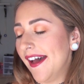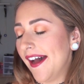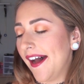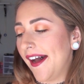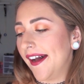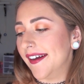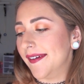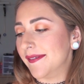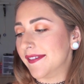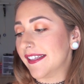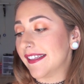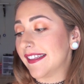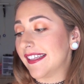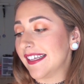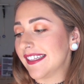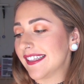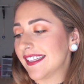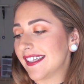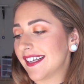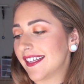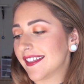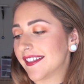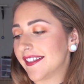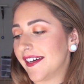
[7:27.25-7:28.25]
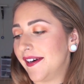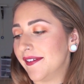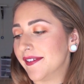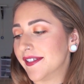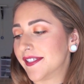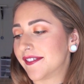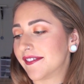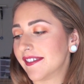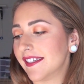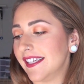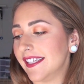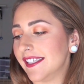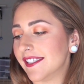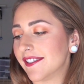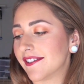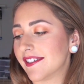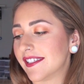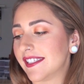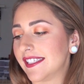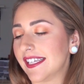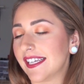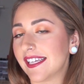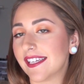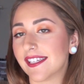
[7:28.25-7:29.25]
And the thing that I thought was really
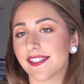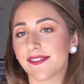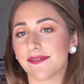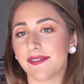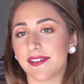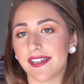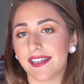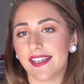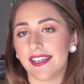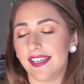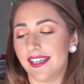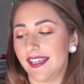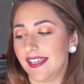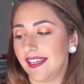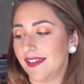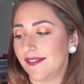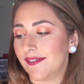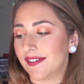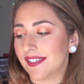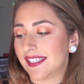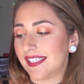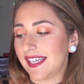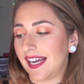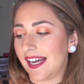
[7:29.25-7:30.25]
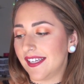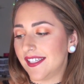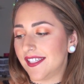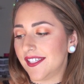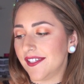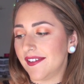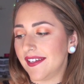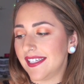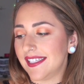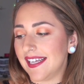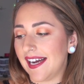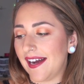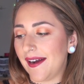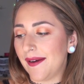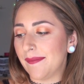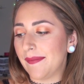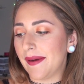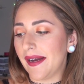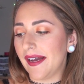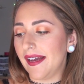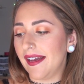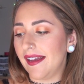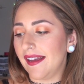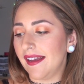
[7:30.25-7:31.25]
interesting is when he was tattooing down
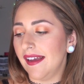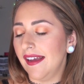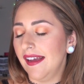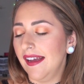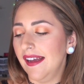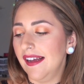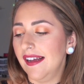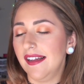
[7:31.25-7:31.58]
by